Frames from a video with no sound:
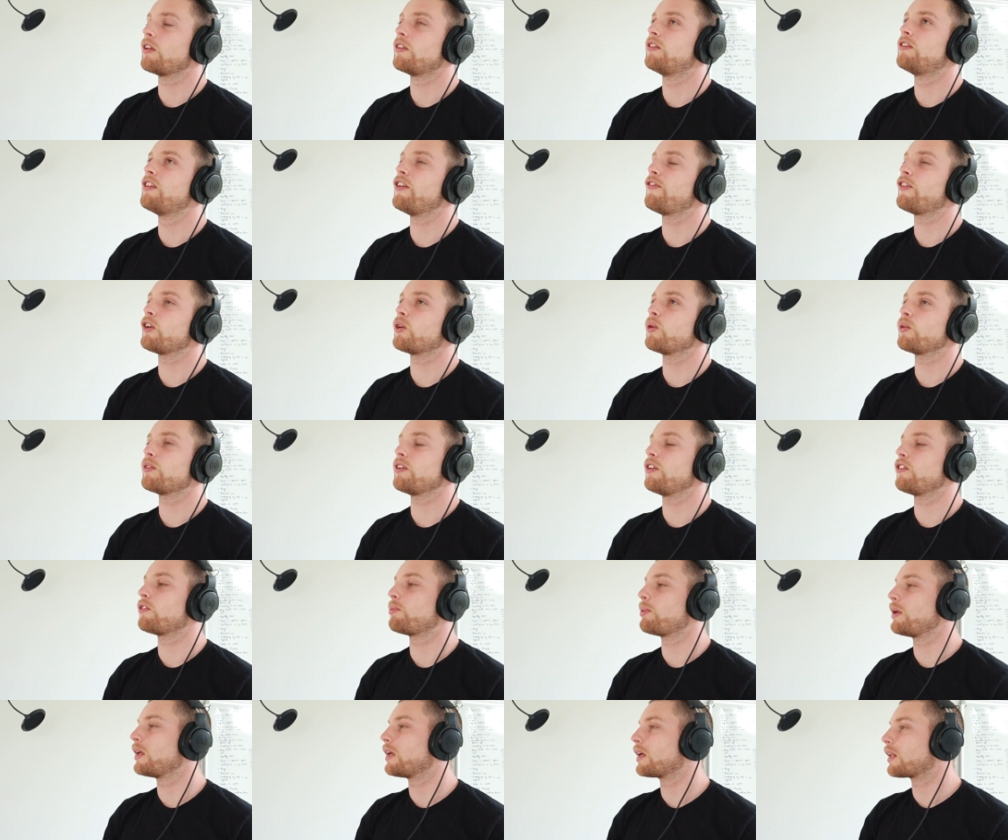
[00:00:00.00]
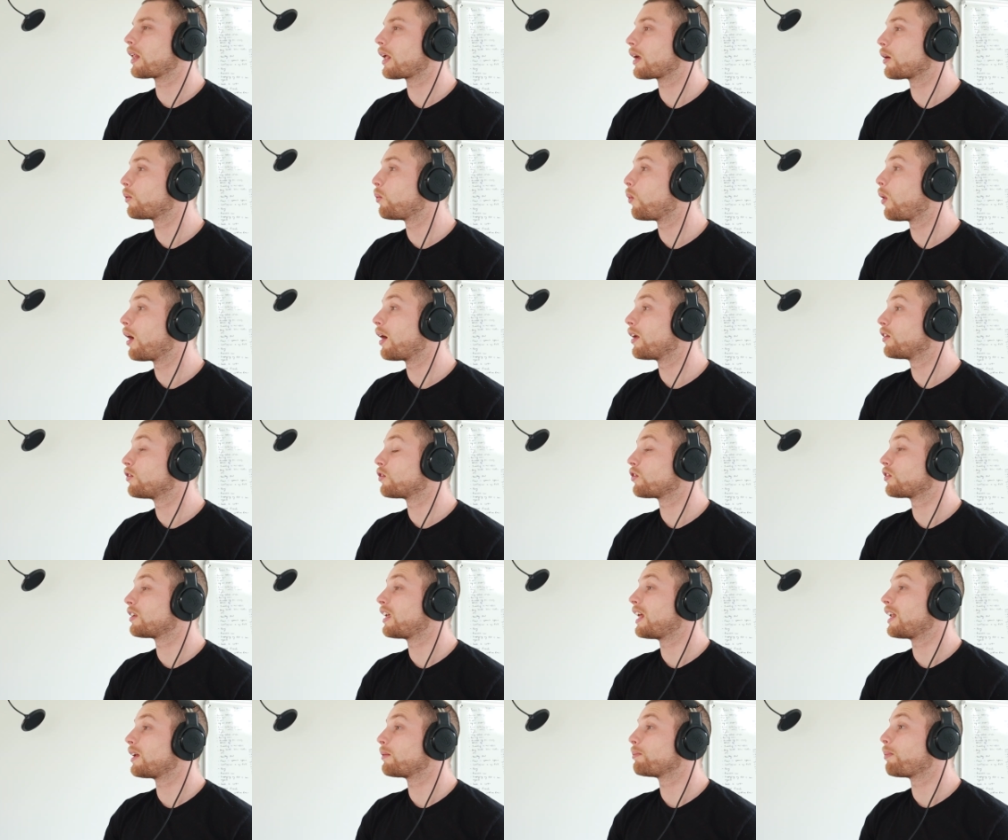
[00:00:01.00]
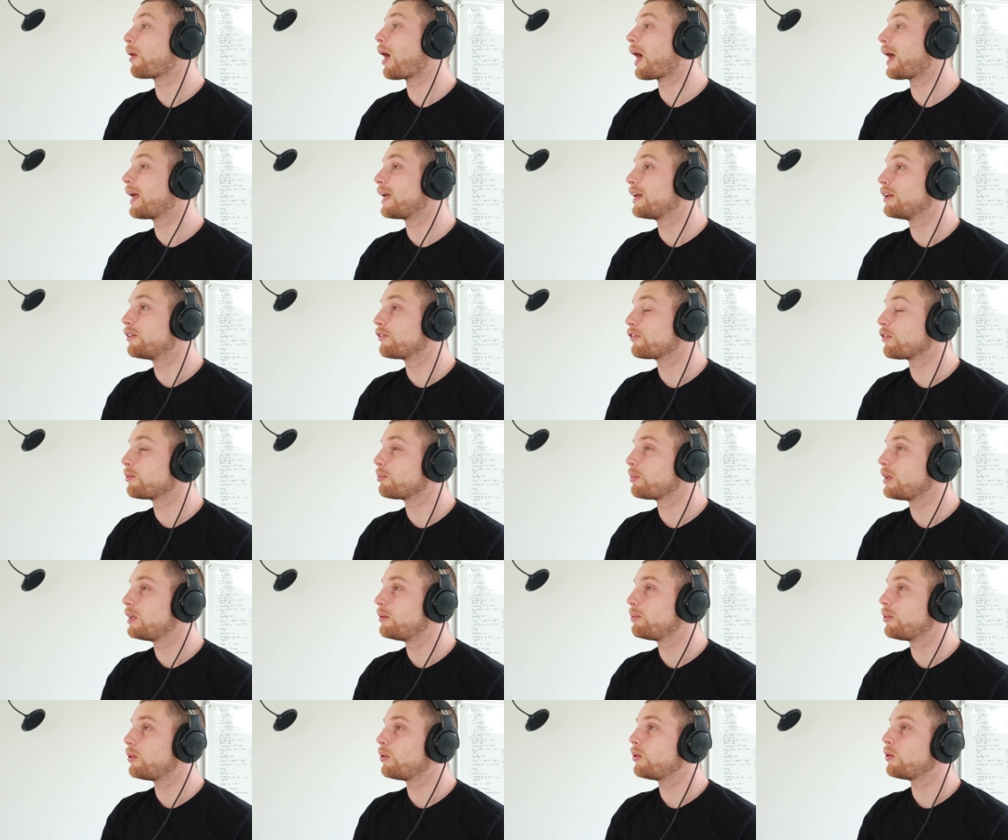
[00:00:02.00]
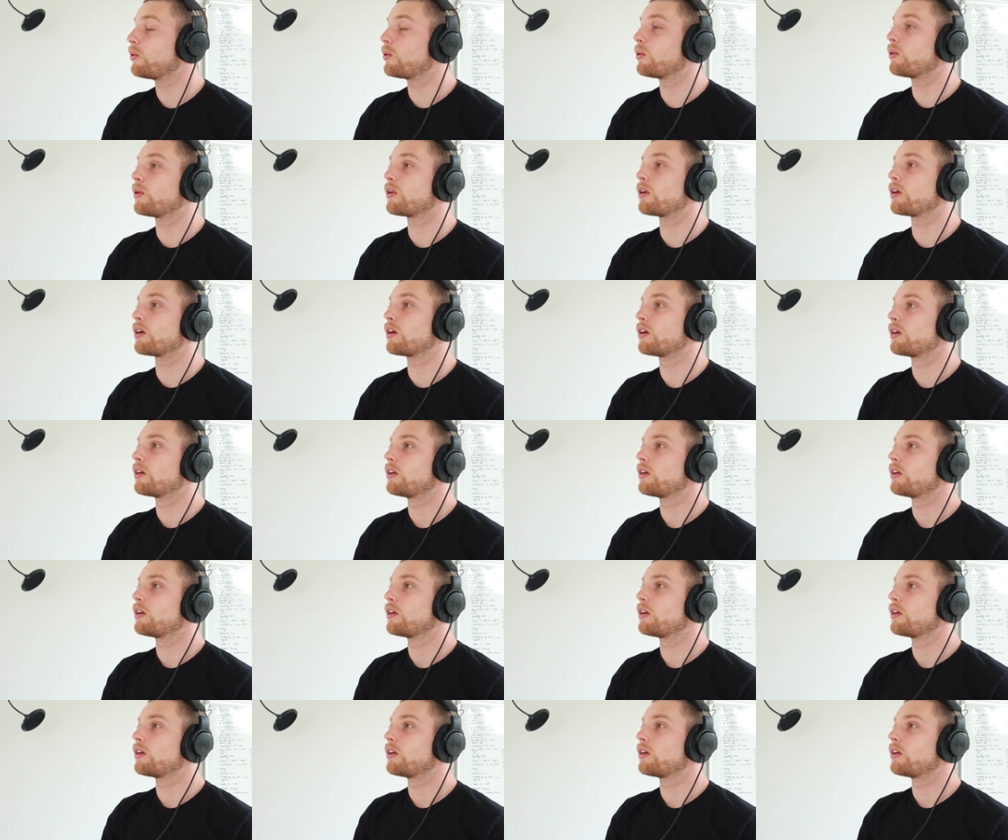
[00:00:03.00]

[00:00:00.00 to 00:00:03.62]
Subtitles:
difficulties being like what? Just getting buy-in from people, or?